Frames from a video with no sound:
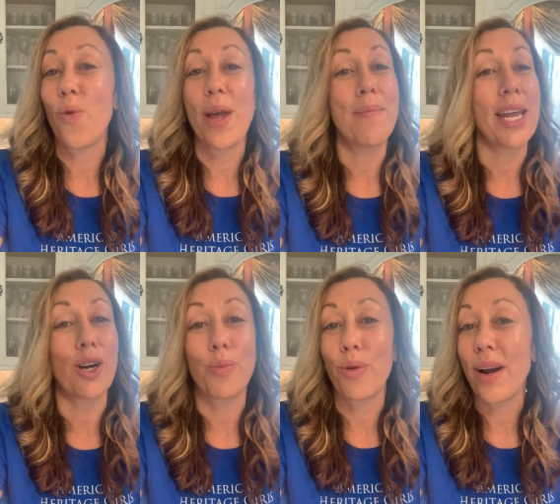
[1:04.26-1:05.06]

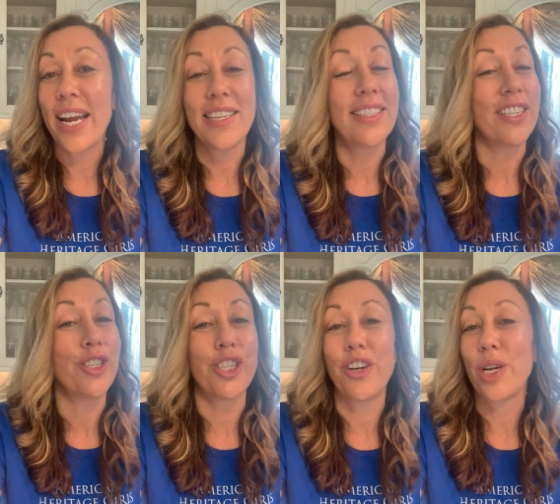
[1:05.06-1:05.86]
Waymaker parades and
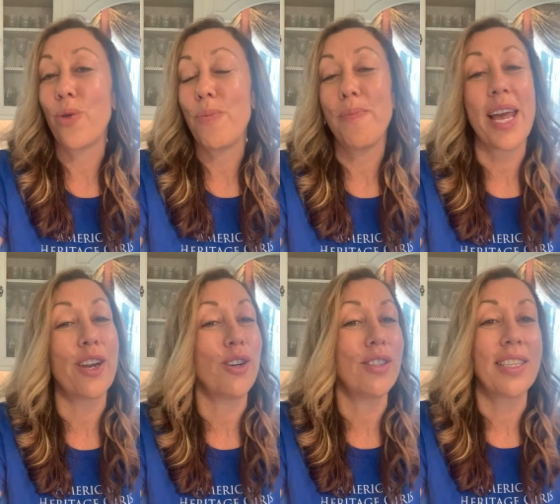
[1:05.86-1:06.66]
cheering with
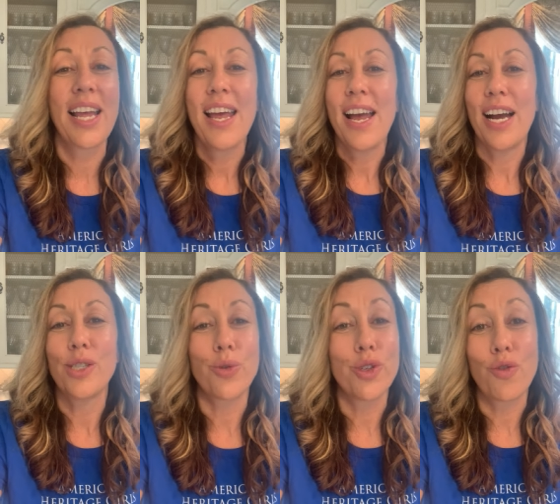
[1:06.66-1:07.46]
banners
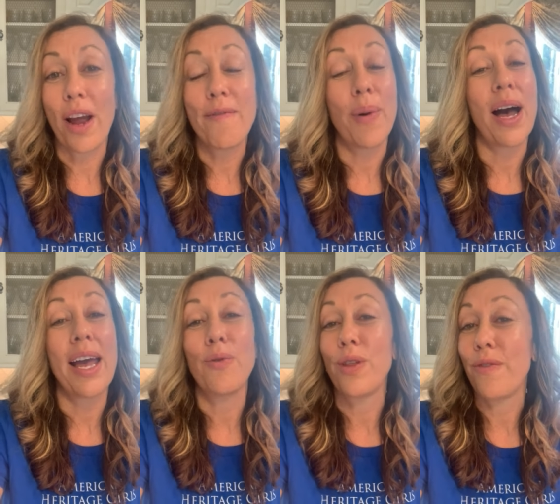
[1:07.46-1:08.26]
as we drive
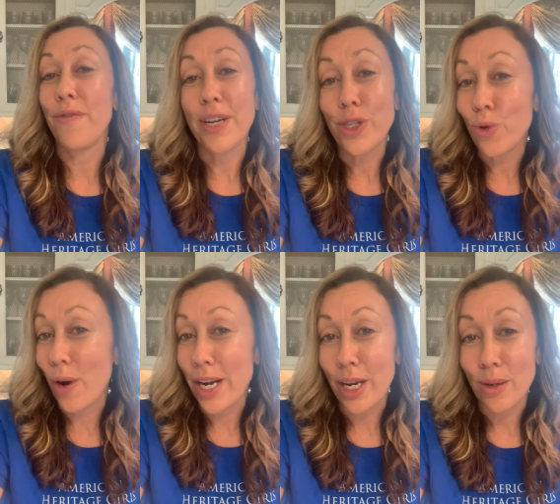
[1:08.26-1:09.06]
by with Fish
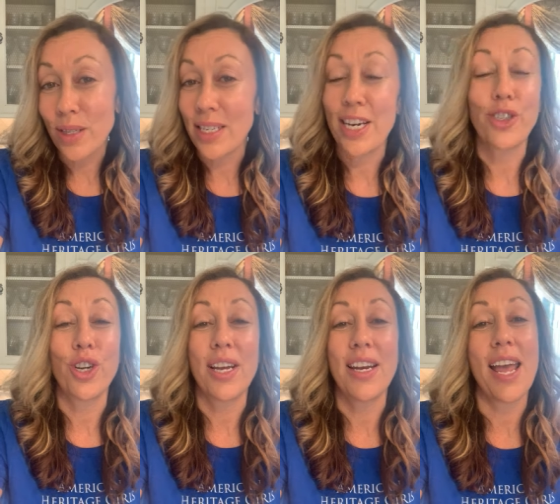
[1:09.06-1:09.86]
Radio
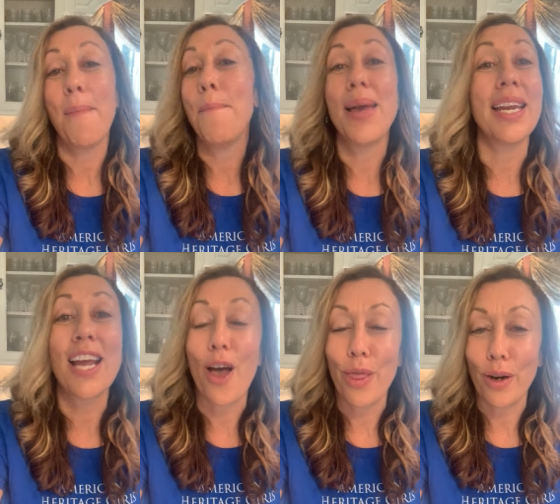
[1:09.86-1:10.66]
Station and
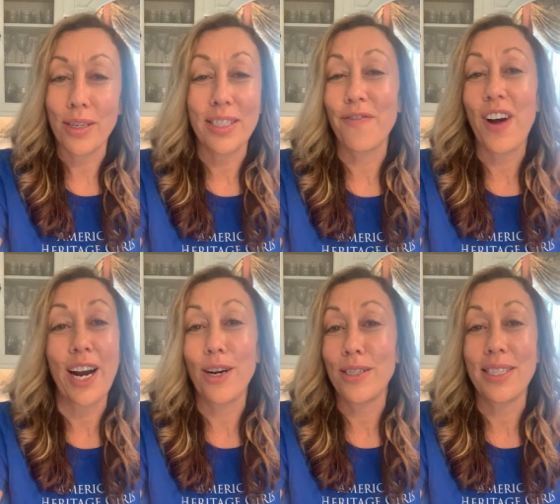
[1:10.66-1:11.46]
many others,
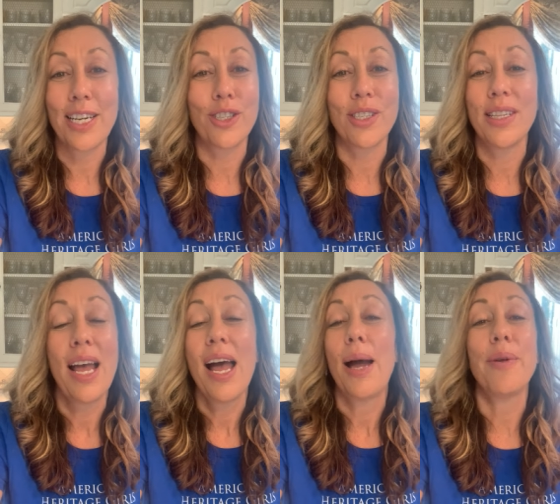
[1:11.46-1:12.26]
fire stations,
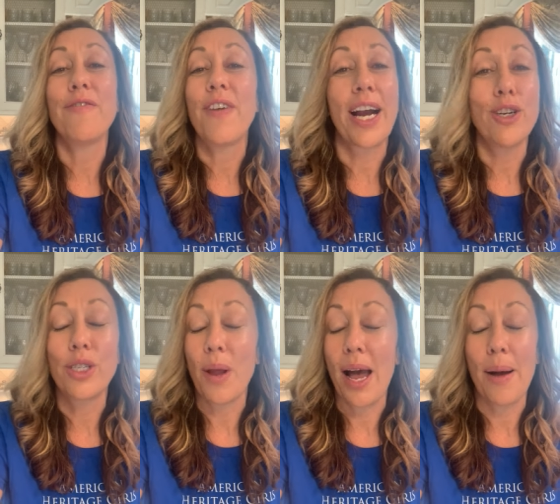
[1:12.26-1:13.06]
I mean, fire
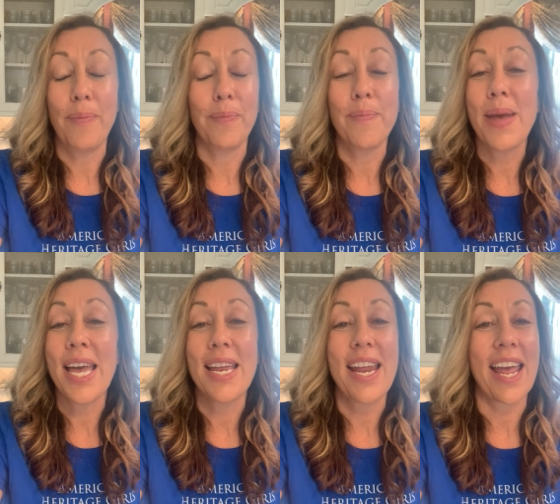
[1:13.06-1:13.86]
um,
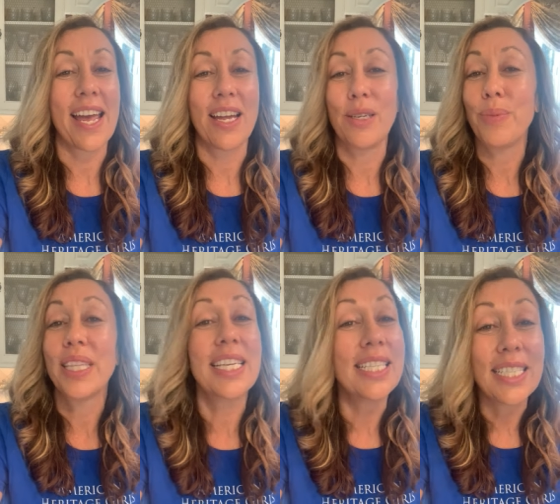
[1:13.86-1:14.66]
men and
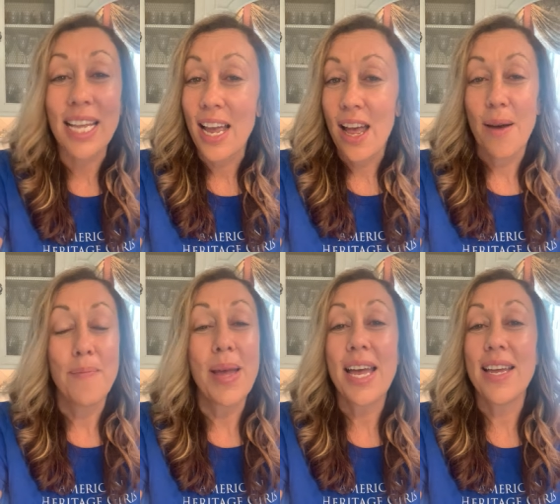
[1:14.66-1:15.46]
police
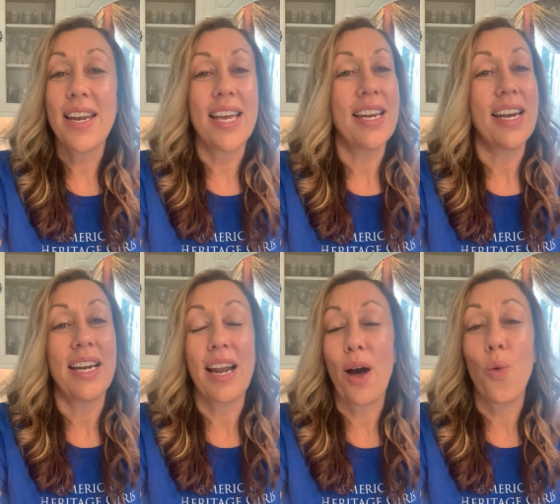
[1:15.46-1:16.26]
men and
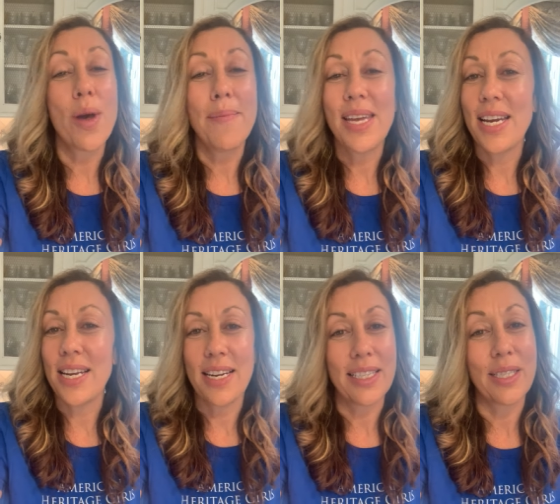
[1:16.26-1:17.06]
uh, women,
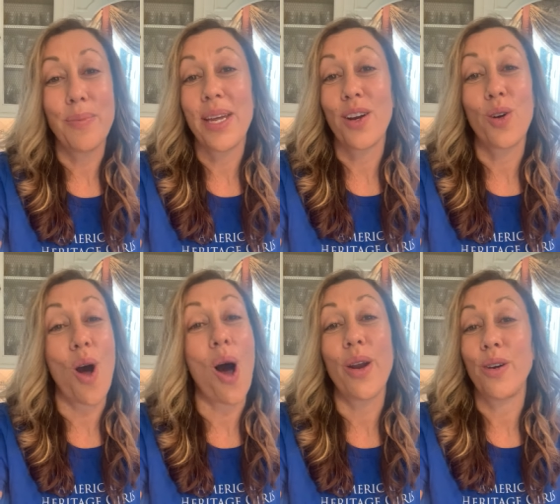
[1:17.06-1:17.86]
and it's been an
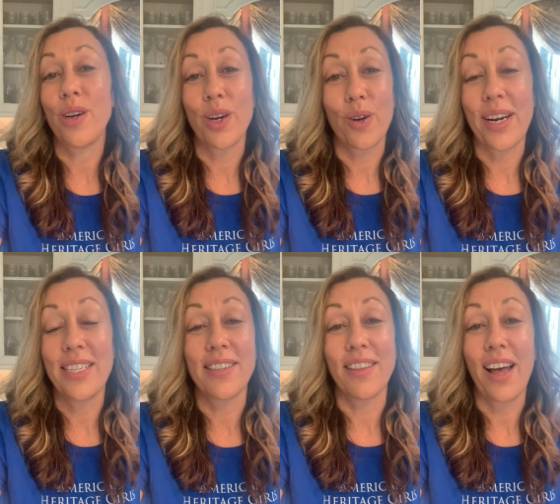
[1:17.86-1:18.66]
honor and a
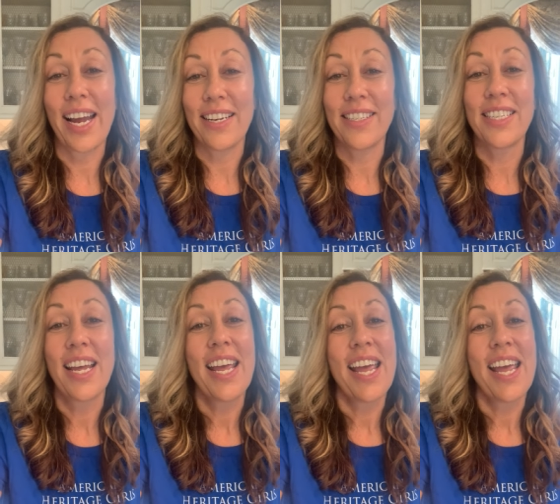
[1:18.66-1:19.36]
great delight